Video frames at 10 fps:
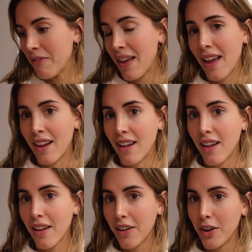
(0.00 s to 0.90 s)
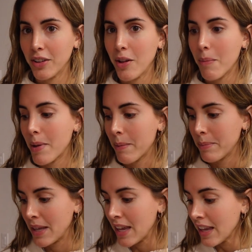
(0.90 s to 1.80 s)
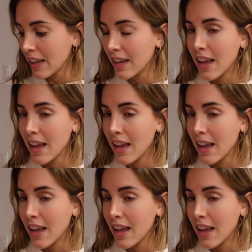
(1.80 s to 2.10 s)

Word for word: Nevada, our little puppy,